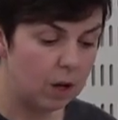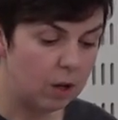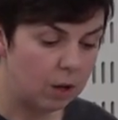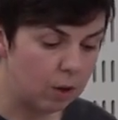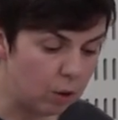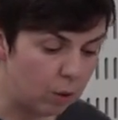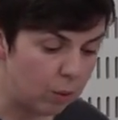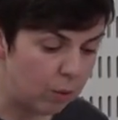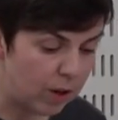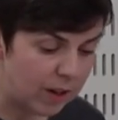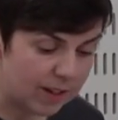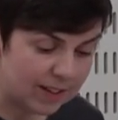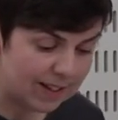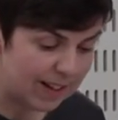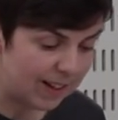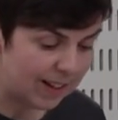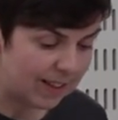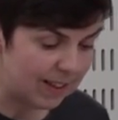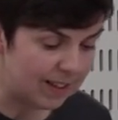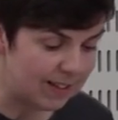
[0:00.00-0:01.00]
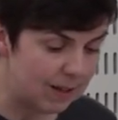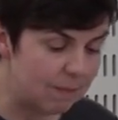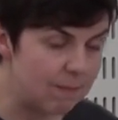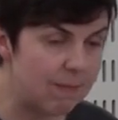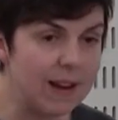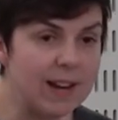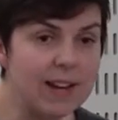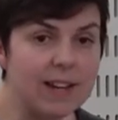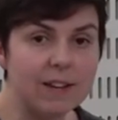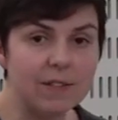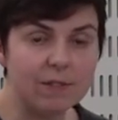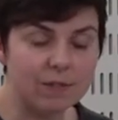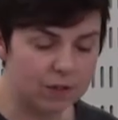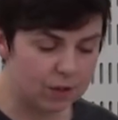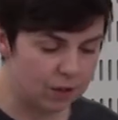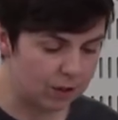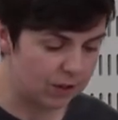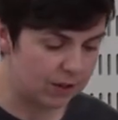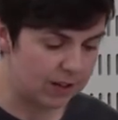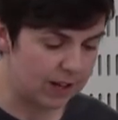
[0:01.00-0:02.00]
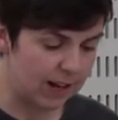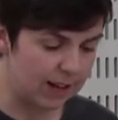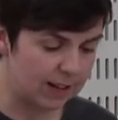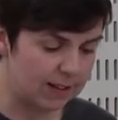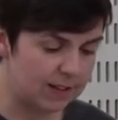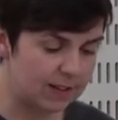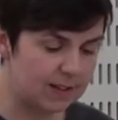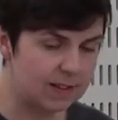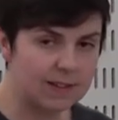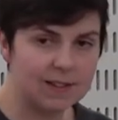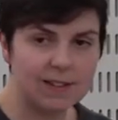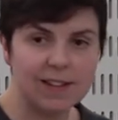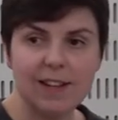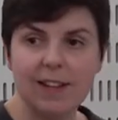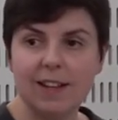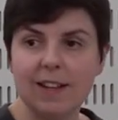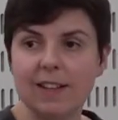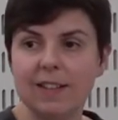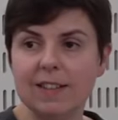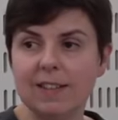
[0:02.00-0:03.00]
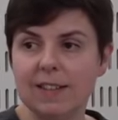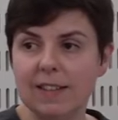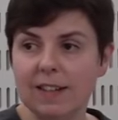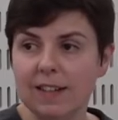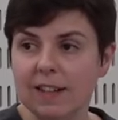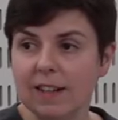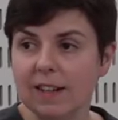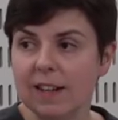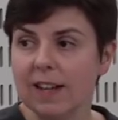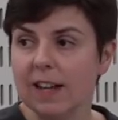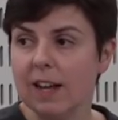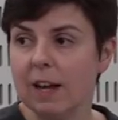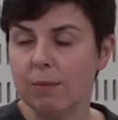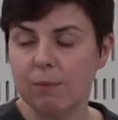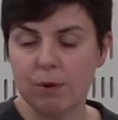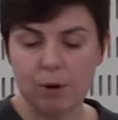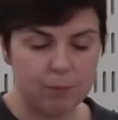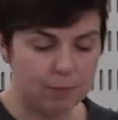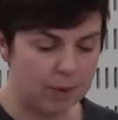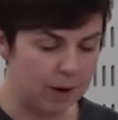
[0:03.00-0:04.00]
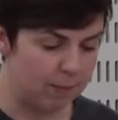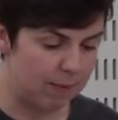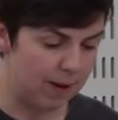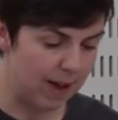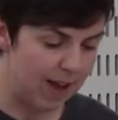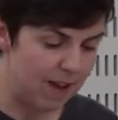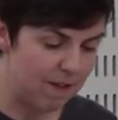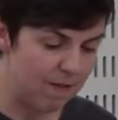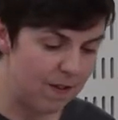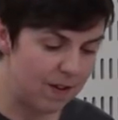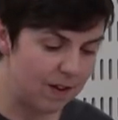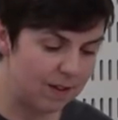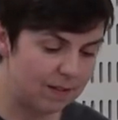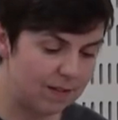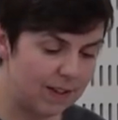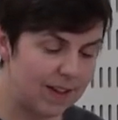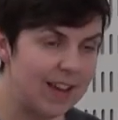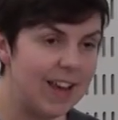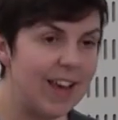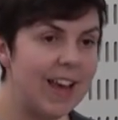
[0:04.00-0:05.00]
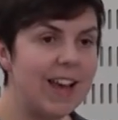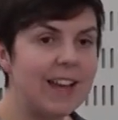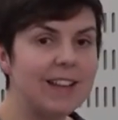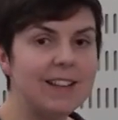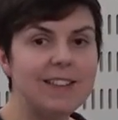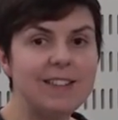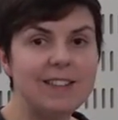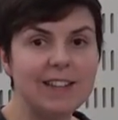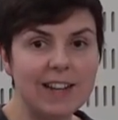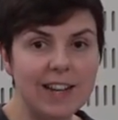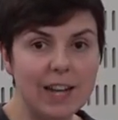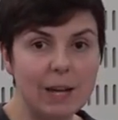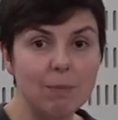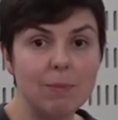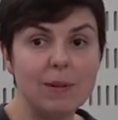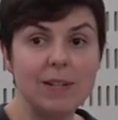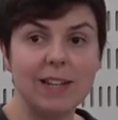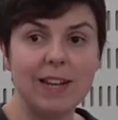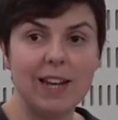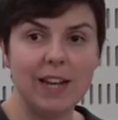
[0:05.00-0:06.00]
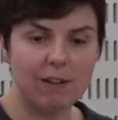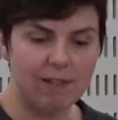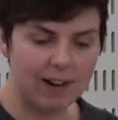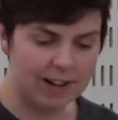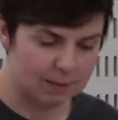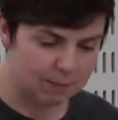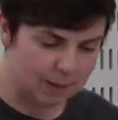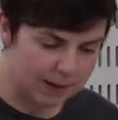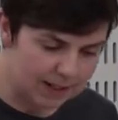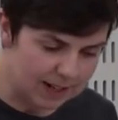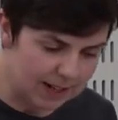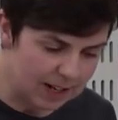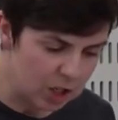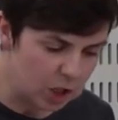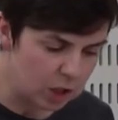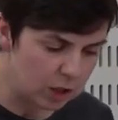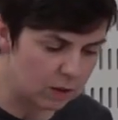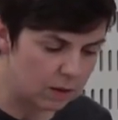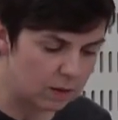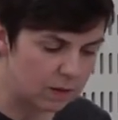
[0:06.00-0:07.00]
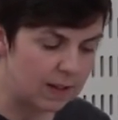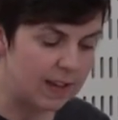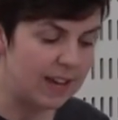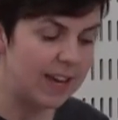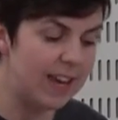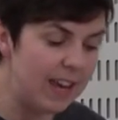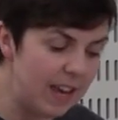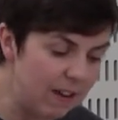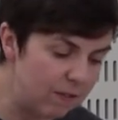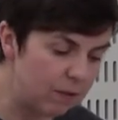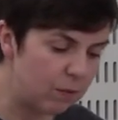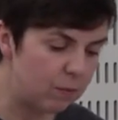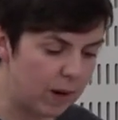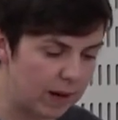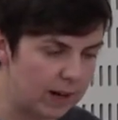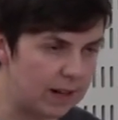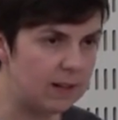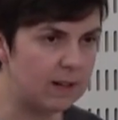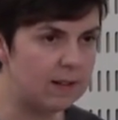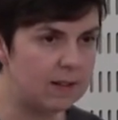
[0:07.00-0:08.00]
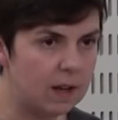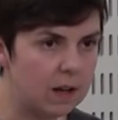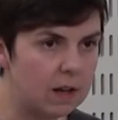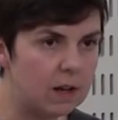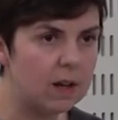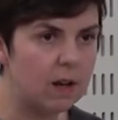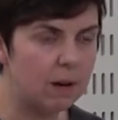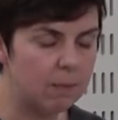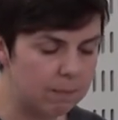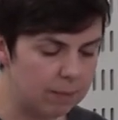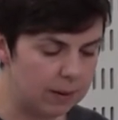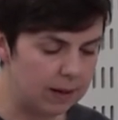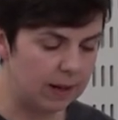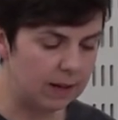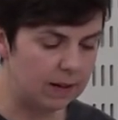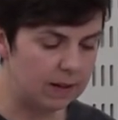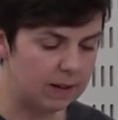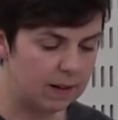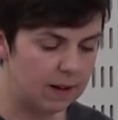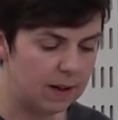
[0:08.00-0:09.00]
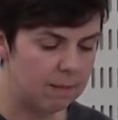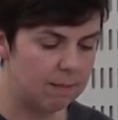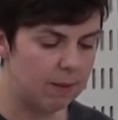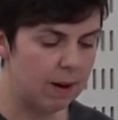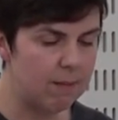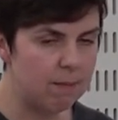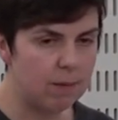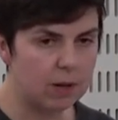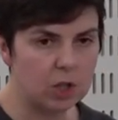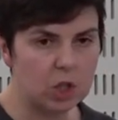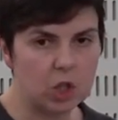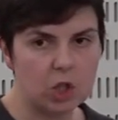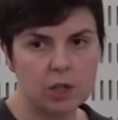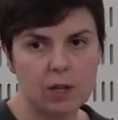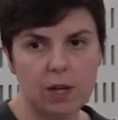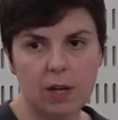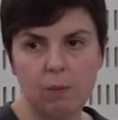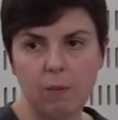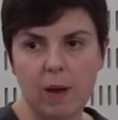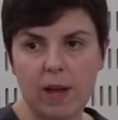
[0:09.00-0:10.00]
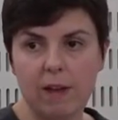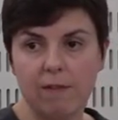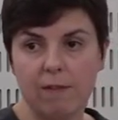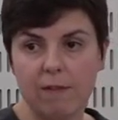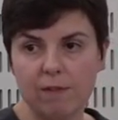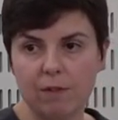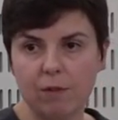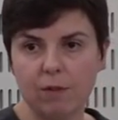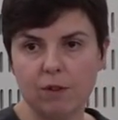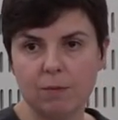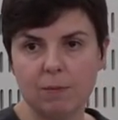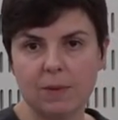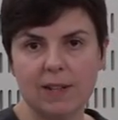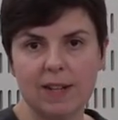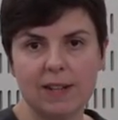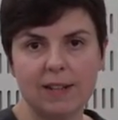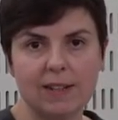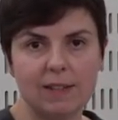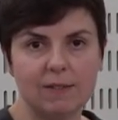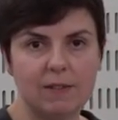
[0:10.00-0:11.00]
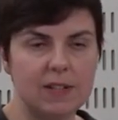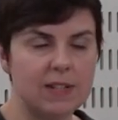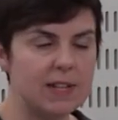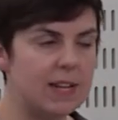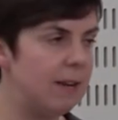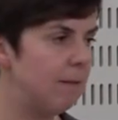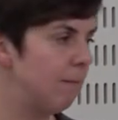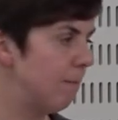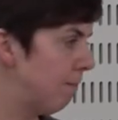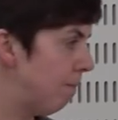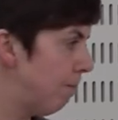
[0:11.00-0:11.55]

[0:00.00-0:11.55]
Law works like this in many different contexts, signalling appropriate behaviour, instilling particular expectations, even when it is unaccompanied by much in way of enforcement activity.